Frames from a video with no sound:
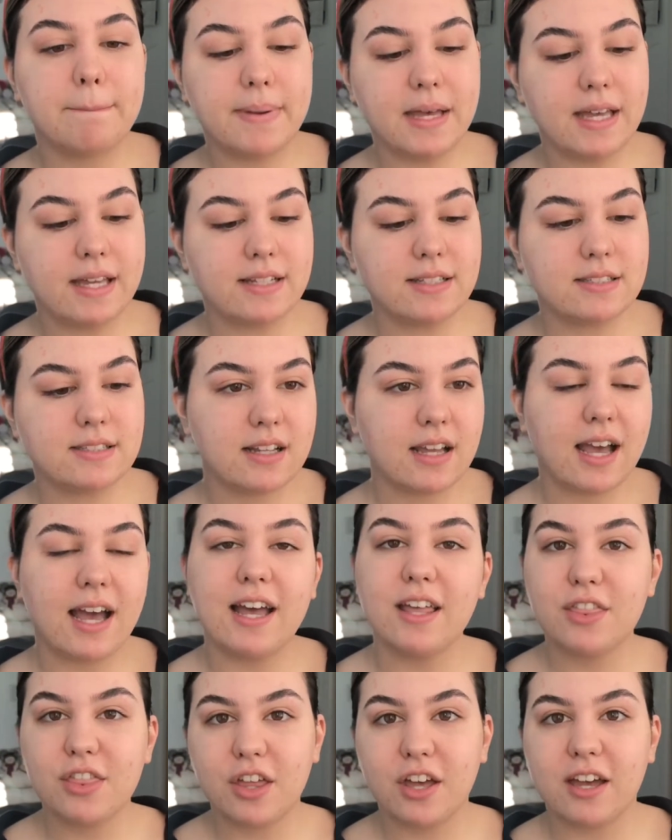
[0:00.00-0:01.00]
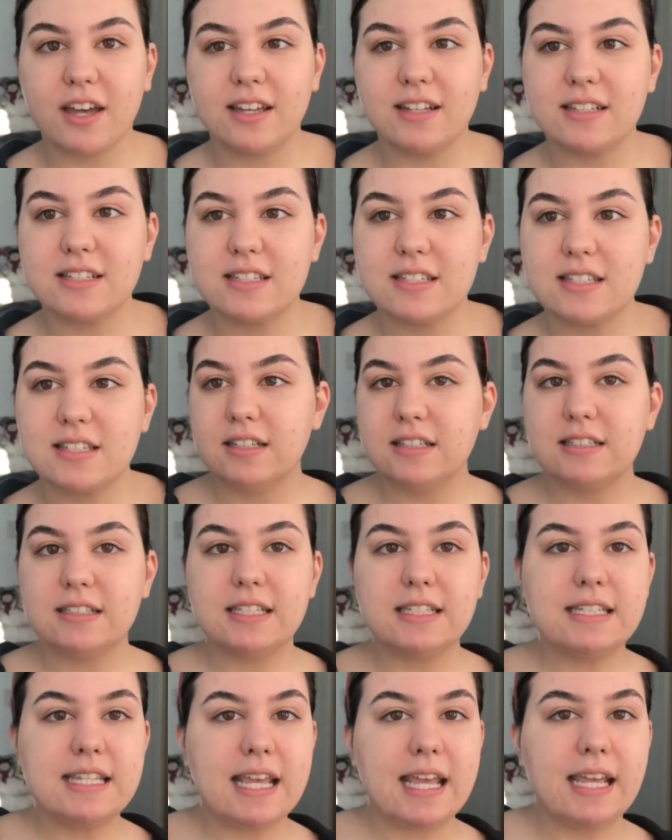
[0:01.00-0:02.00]
but I thought
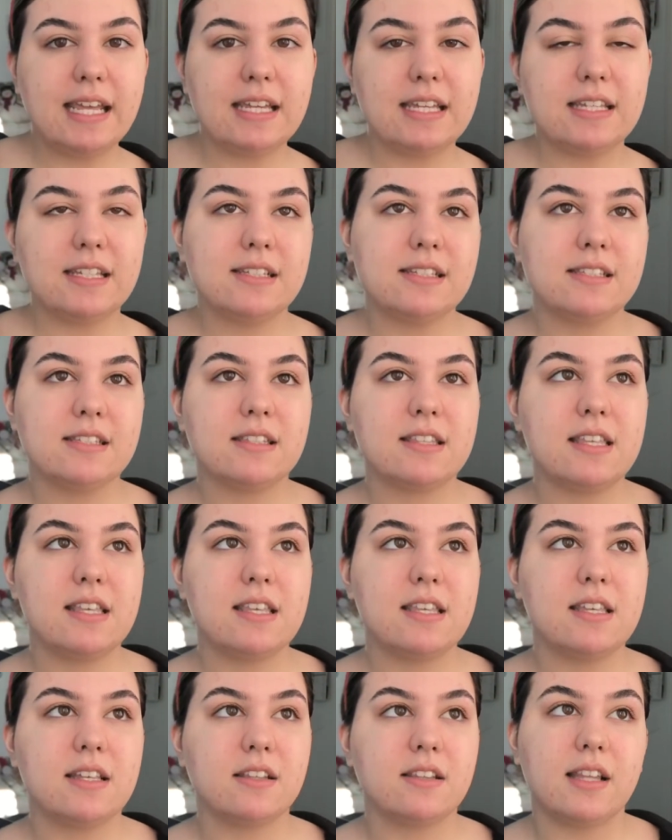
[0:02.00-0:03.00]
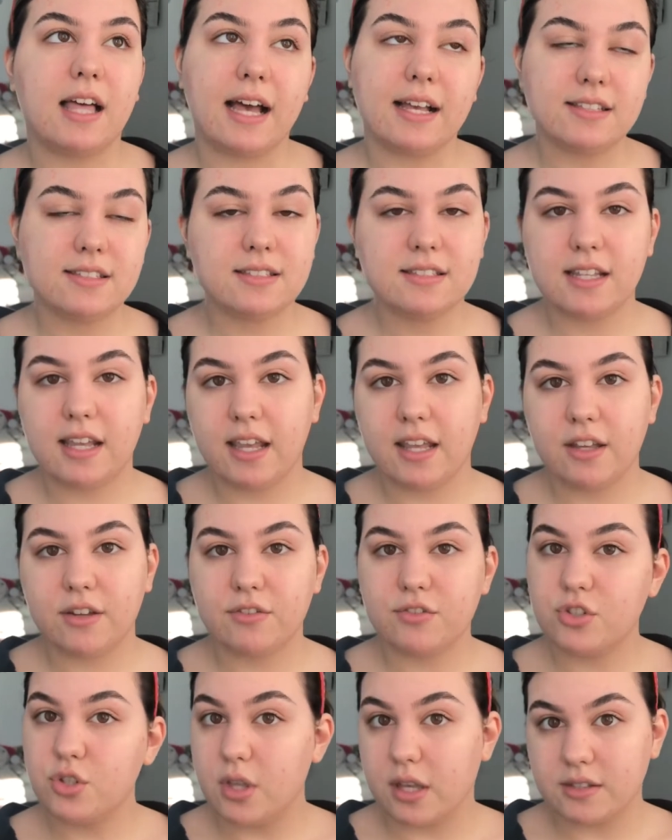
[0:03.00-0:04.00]
today is the last day
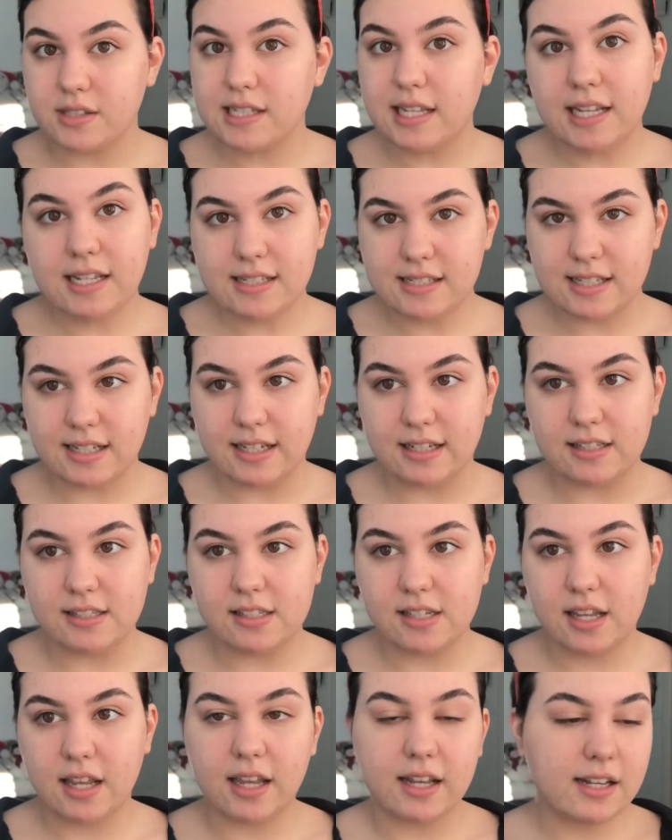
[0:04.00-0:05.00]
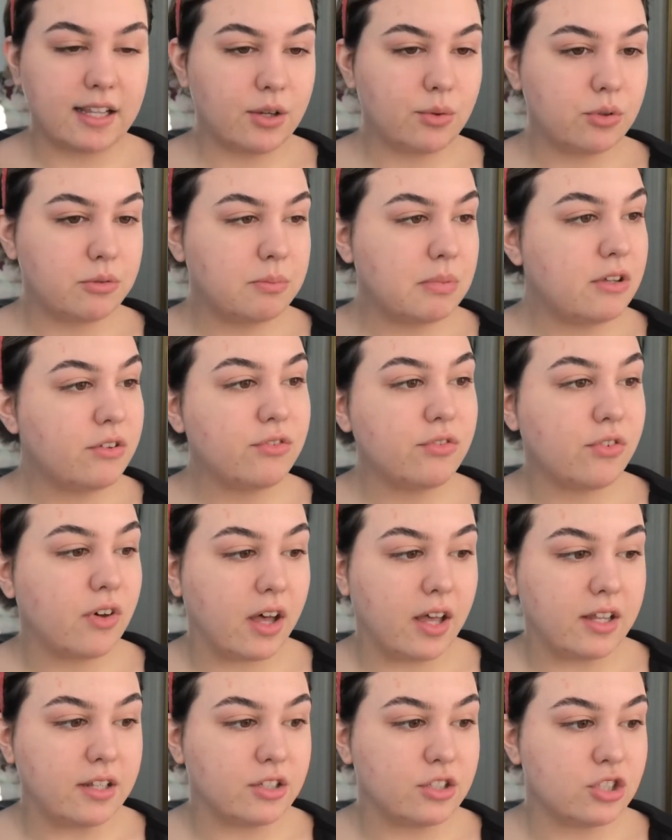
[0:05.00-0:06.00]
of 2018 and it would be
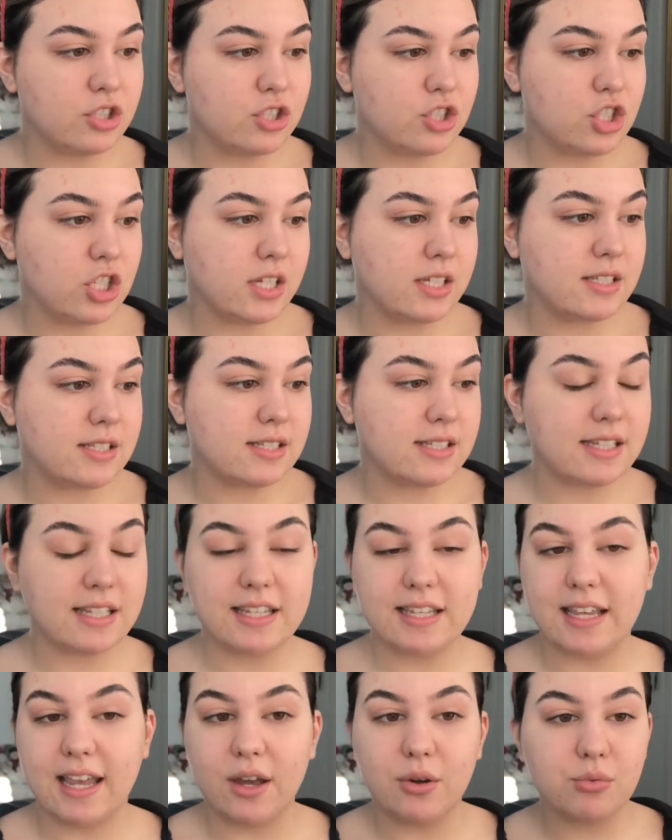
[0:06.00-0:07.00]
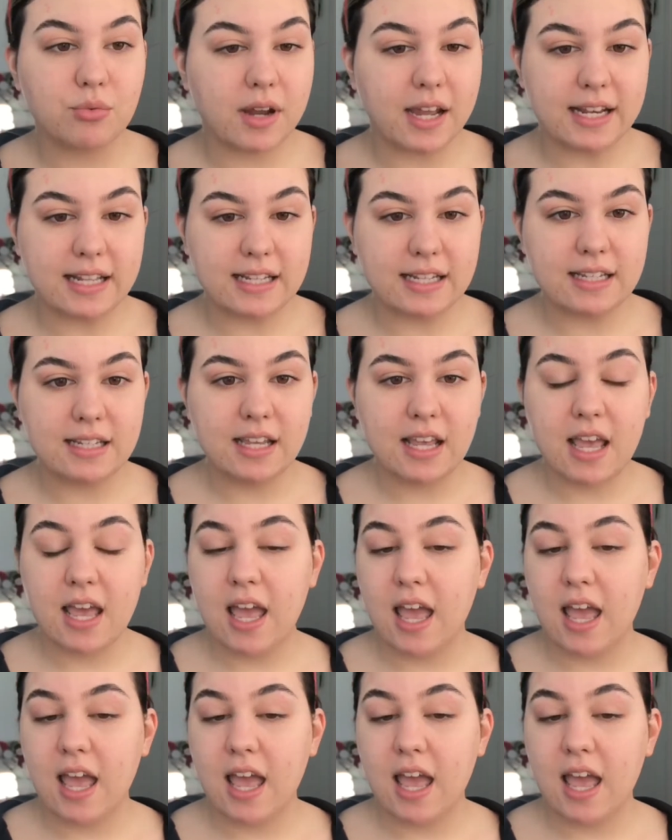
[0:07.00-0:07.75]
fun to just get ready